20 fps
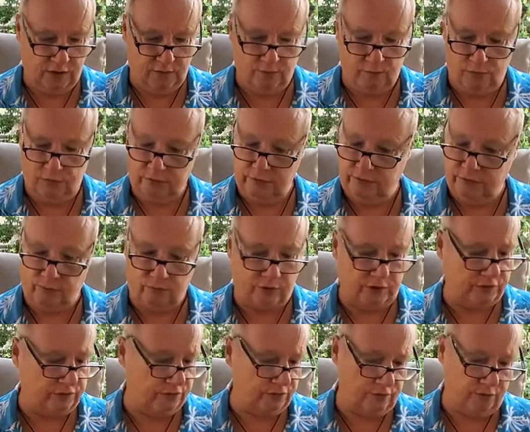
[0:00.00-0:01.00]
Mercury
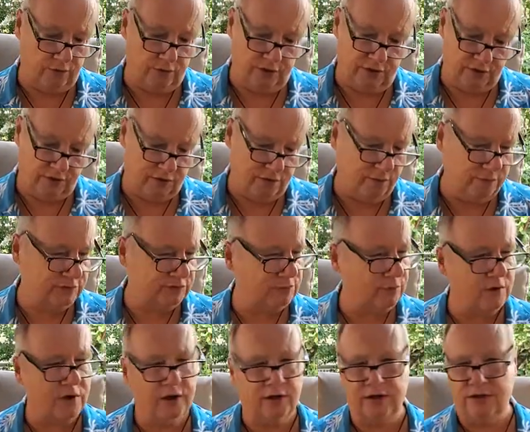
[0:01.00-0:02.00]
retrograde comes to
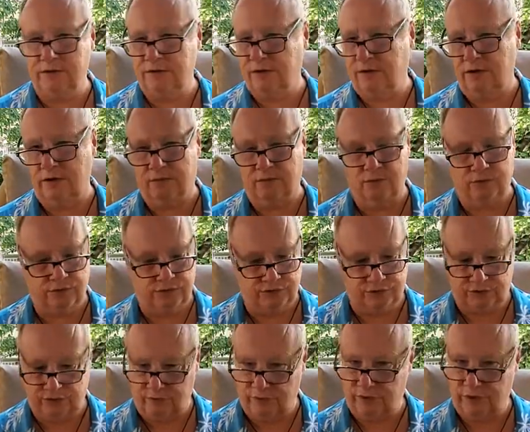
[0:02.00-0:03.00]
mind. We're
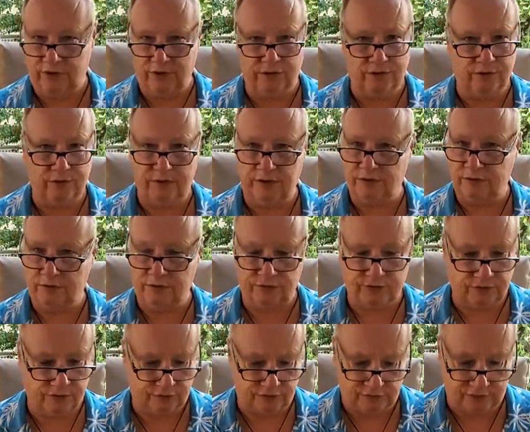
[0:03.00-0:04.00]
still in it, and
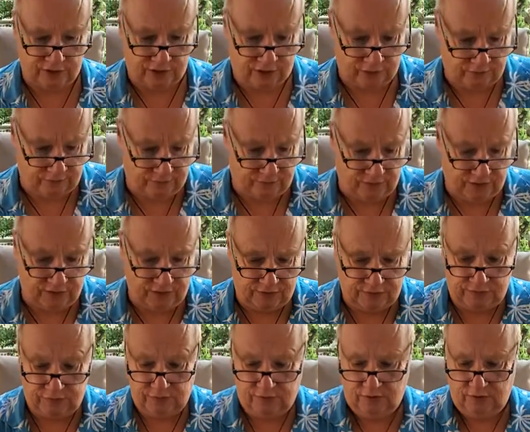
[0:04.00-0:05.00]
it's in the shadow
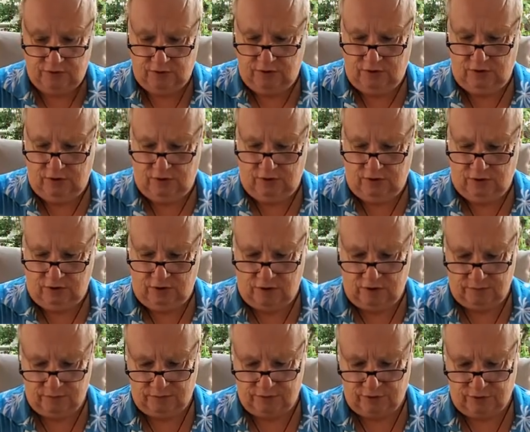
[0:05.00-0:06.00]
phase
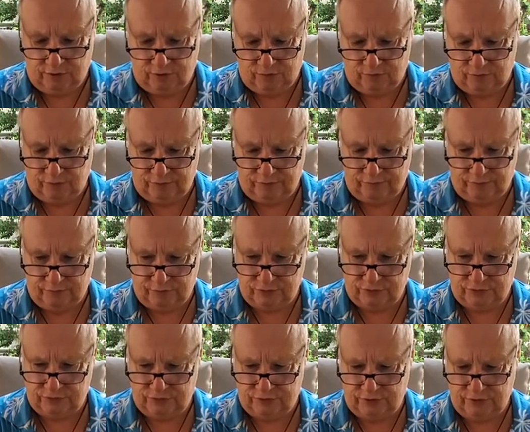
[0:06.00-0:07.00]
until the
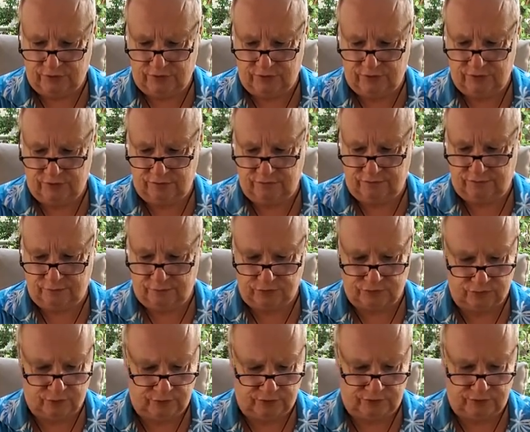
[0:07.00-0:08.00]
first end of the
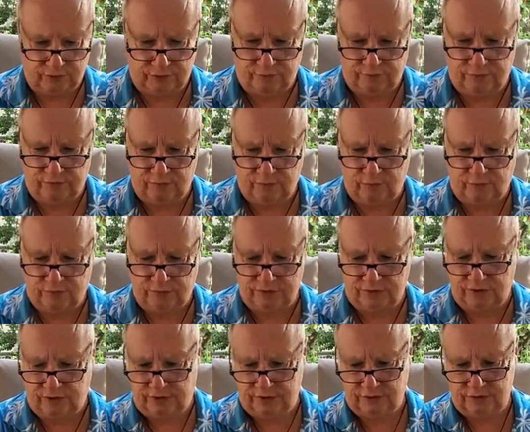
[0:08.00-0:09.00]
first week of November, I
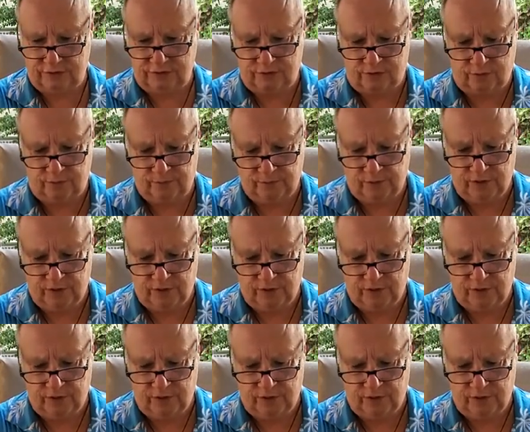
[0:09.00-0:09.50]
think. So.